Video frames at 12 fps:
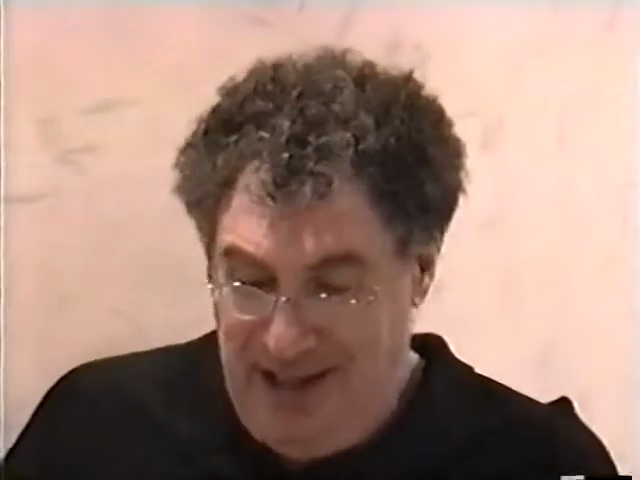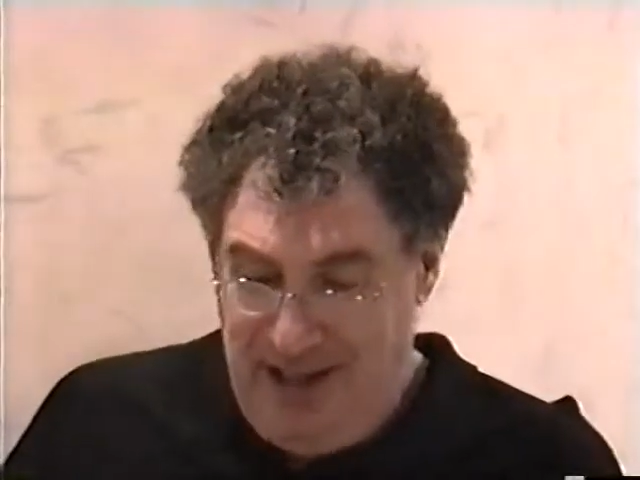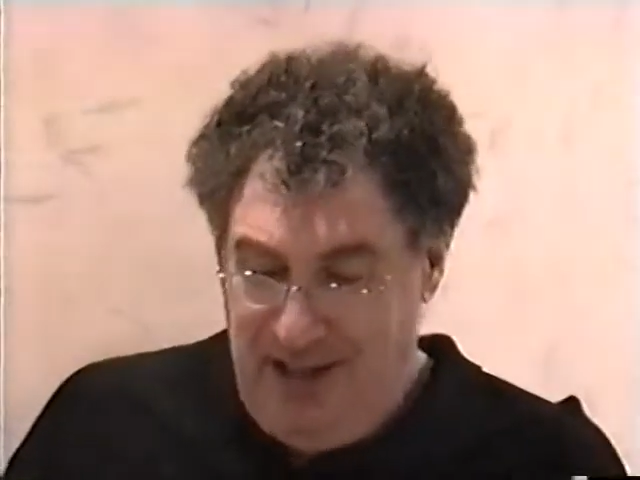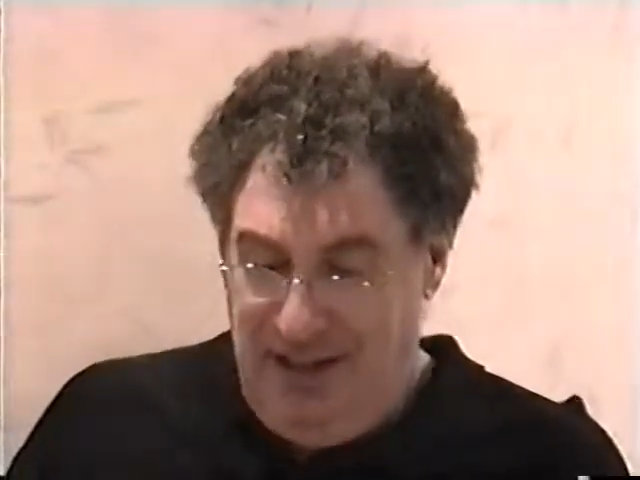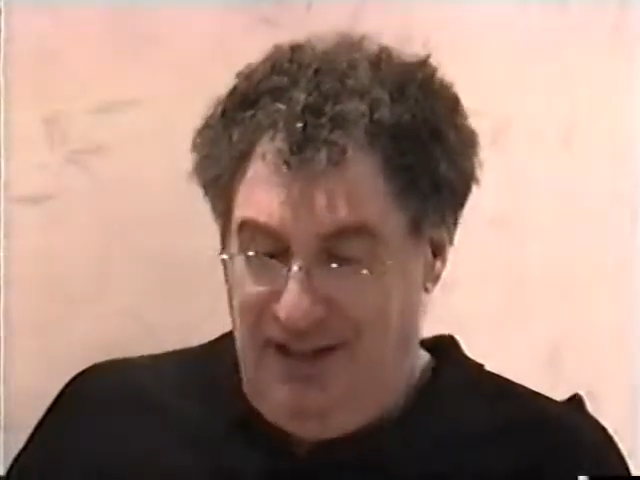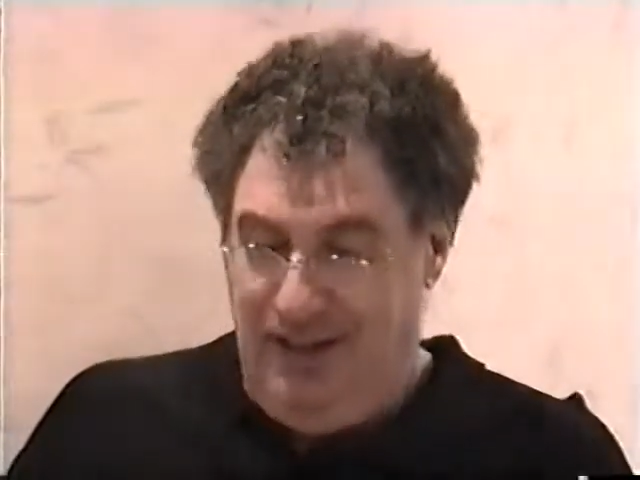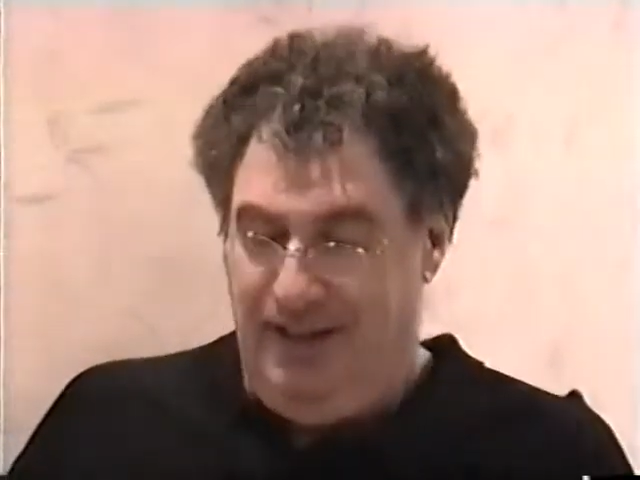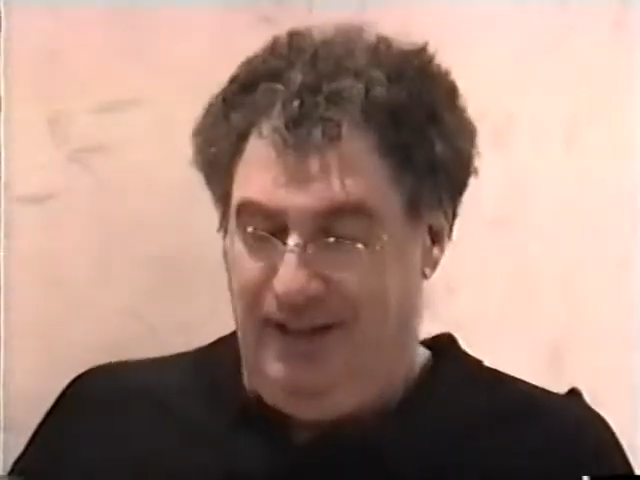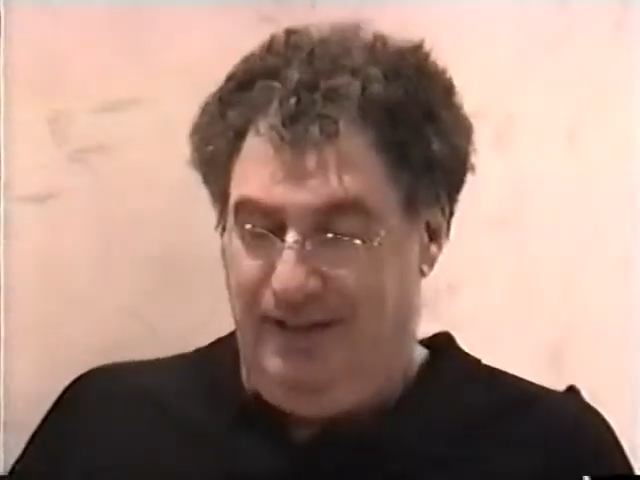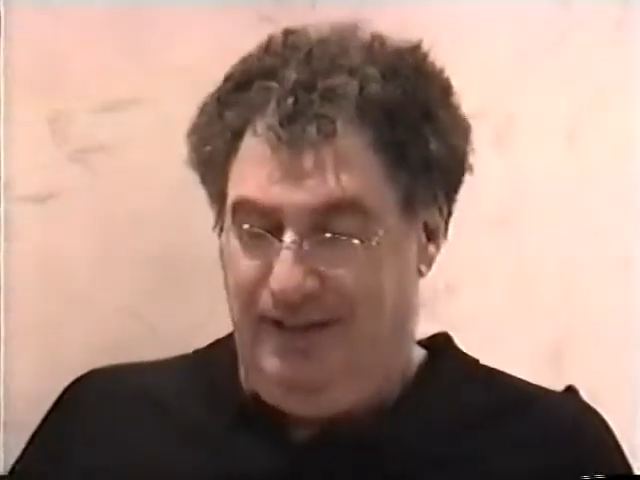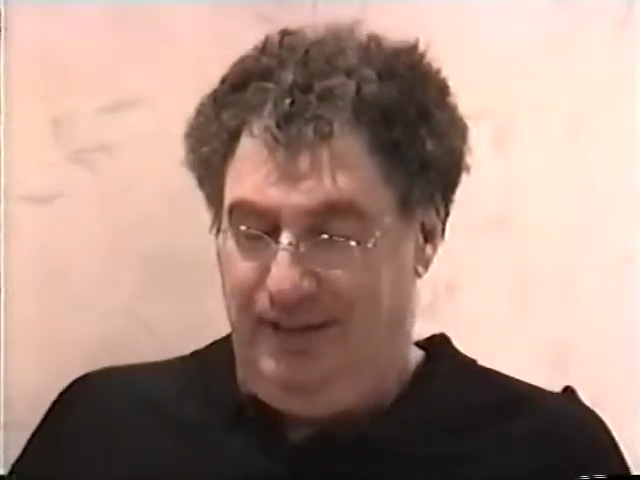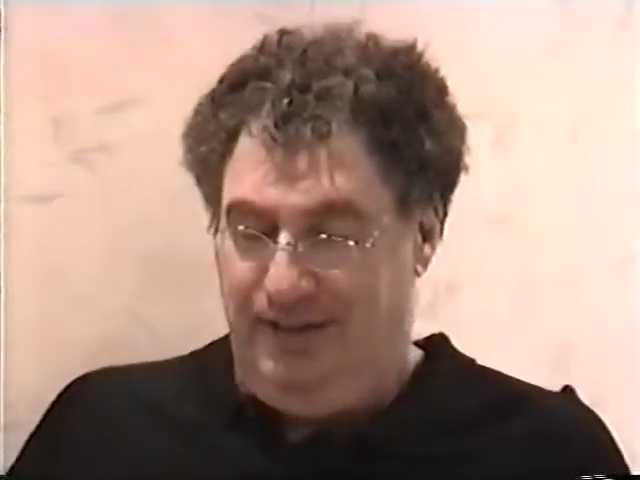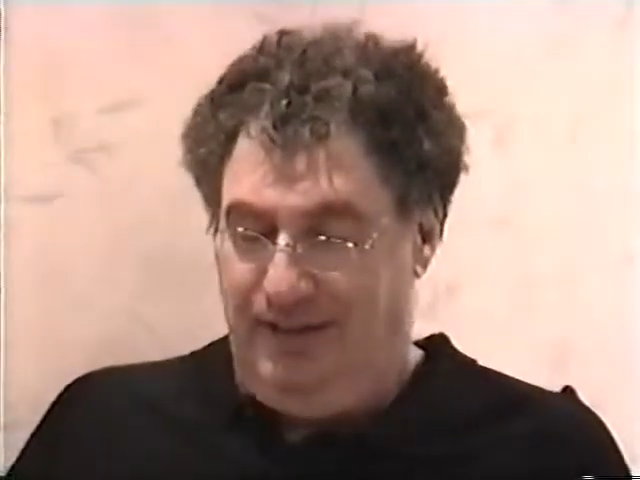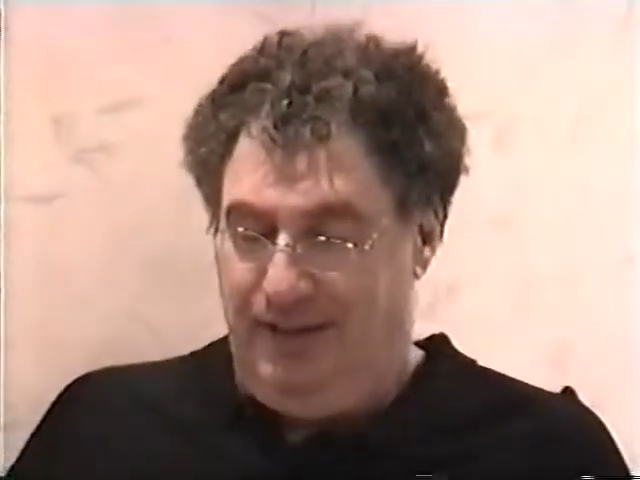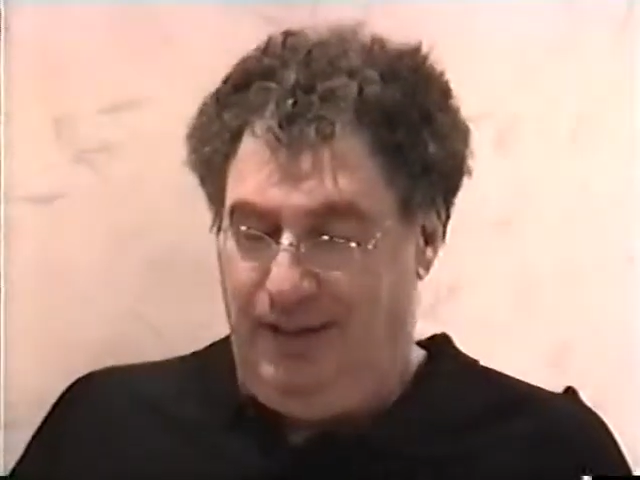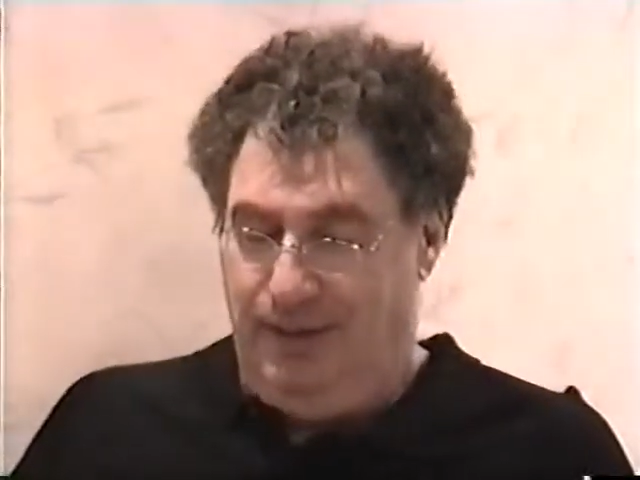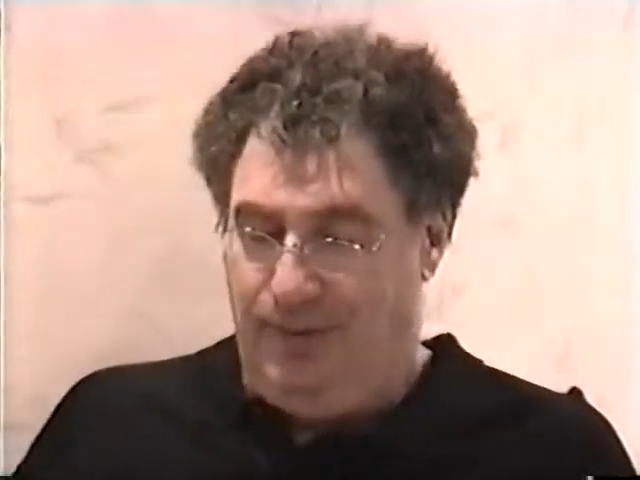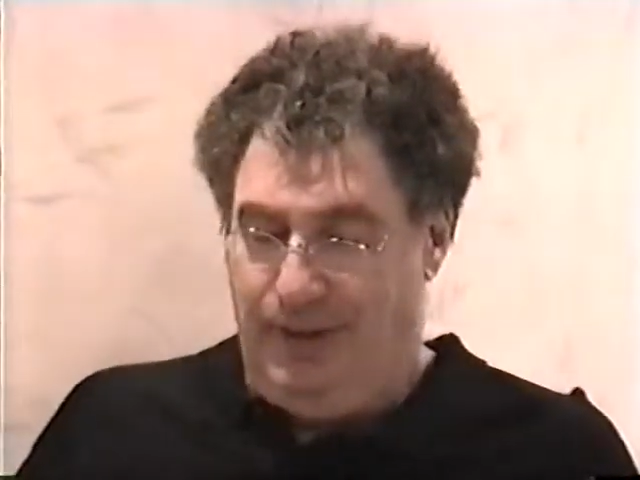
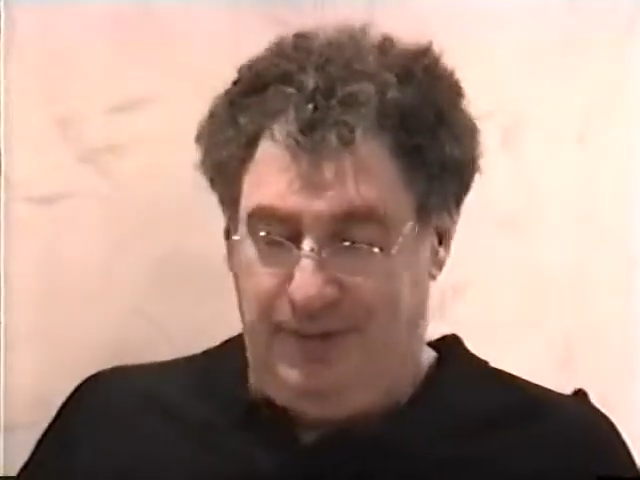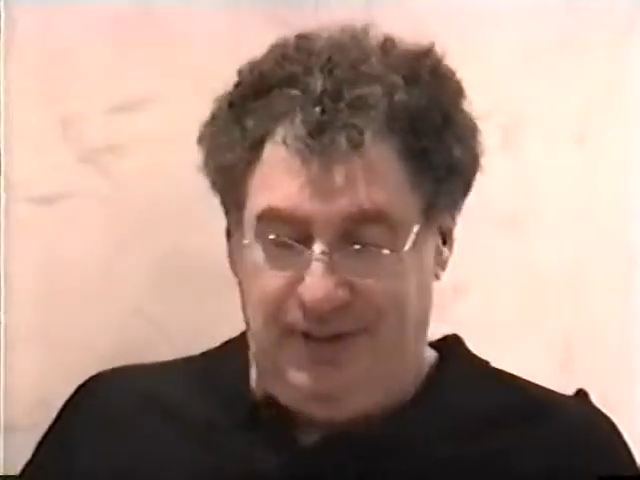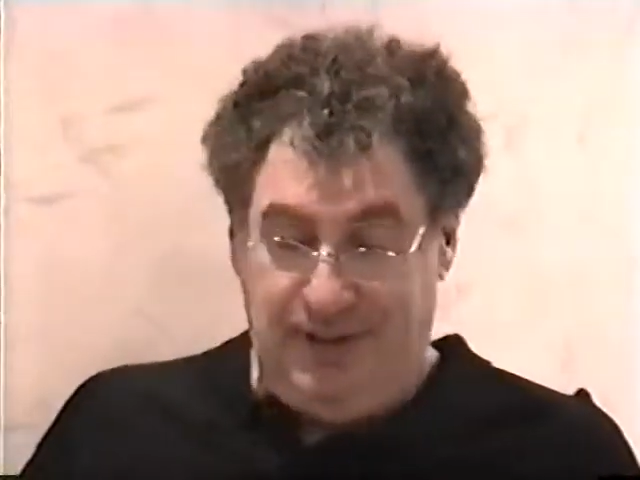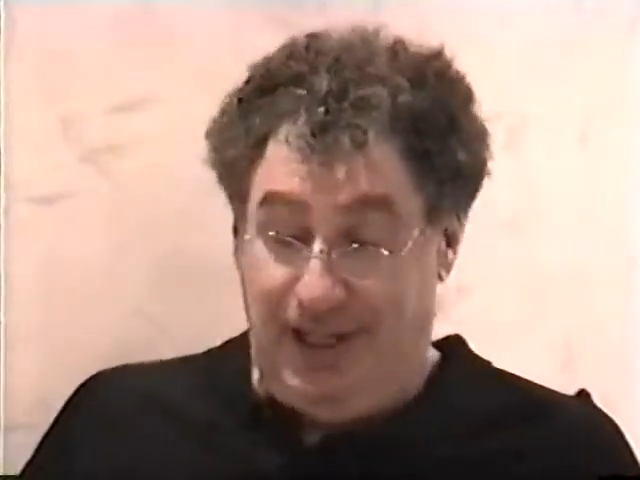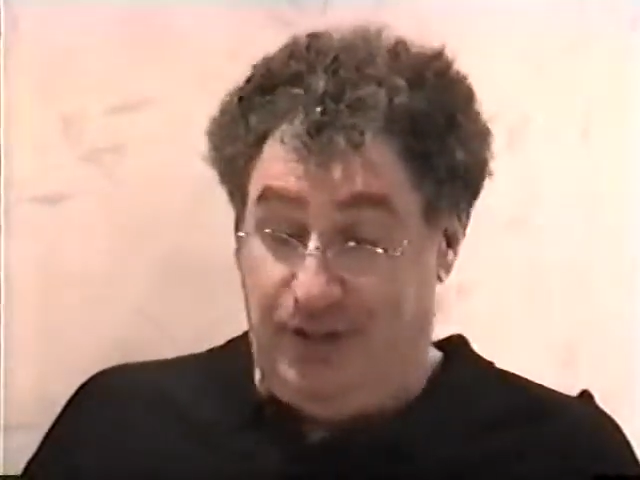Robert says,